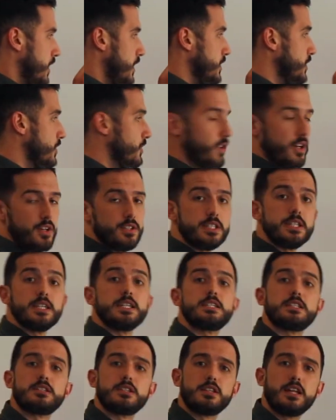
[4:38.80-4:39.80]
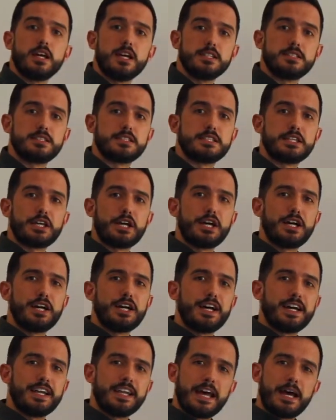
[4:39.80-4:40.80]
you'll notice there's
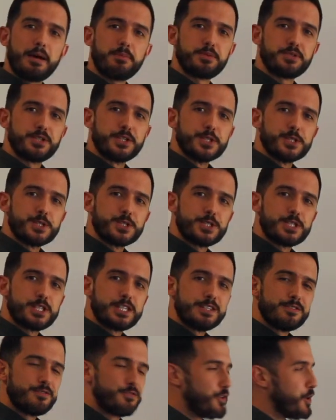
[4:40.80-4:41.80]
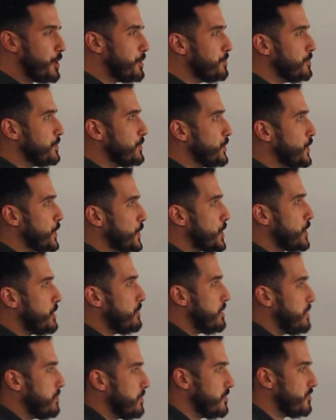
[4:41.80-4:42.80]
an absence from the
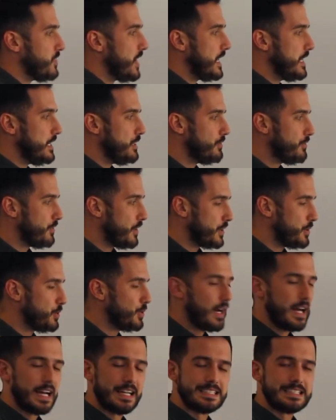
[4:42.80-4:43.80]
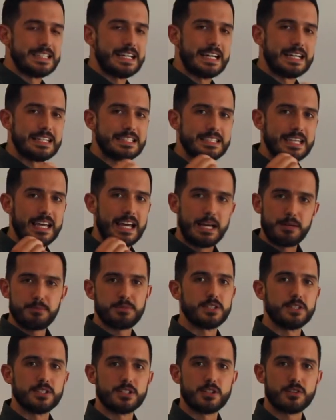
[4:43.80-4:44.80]
commitment value funnel, and that
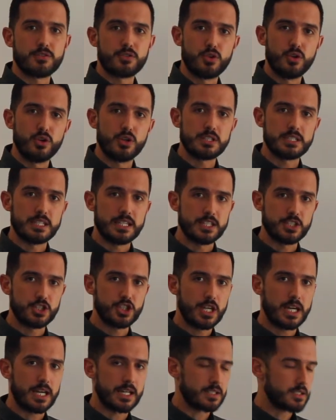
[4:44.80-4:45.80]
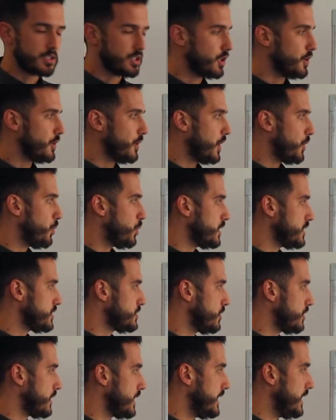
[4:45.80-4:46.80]
absence, of course, is chat. So I want to
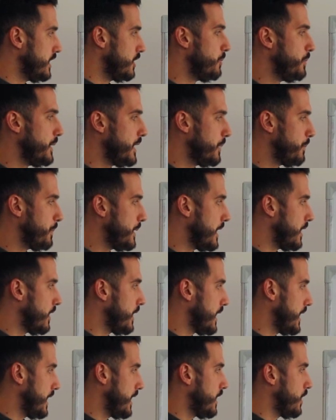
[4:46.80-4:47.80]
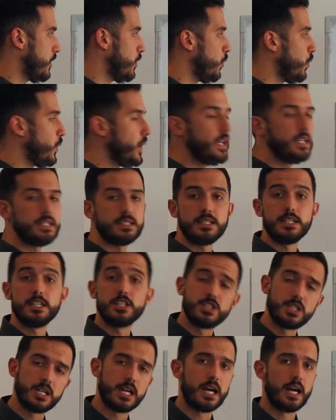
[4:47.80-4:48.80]
talk a little bit about how we
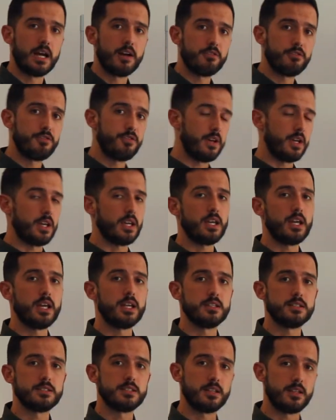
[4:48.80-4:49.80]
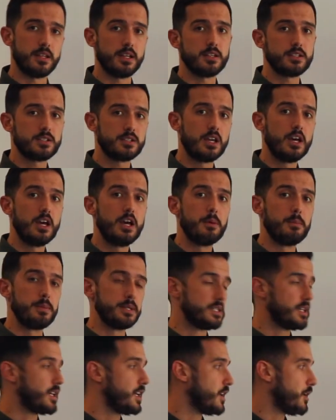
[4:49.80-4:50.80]
see chat fitting into this
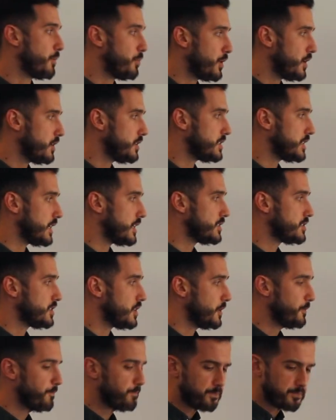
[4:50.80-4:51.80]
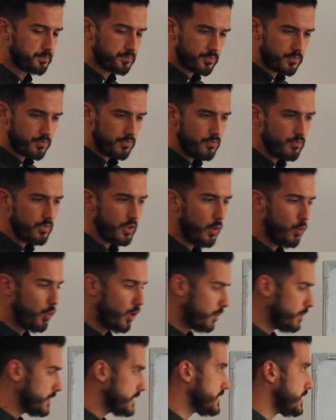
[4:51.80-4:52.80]
particular process. So
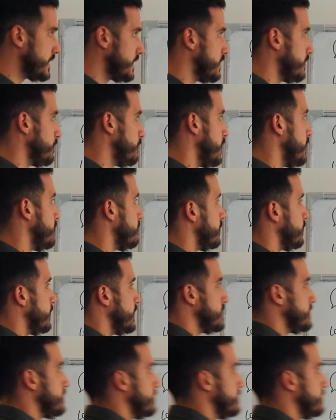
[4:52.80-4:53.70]
what we're seeing at the moment, where's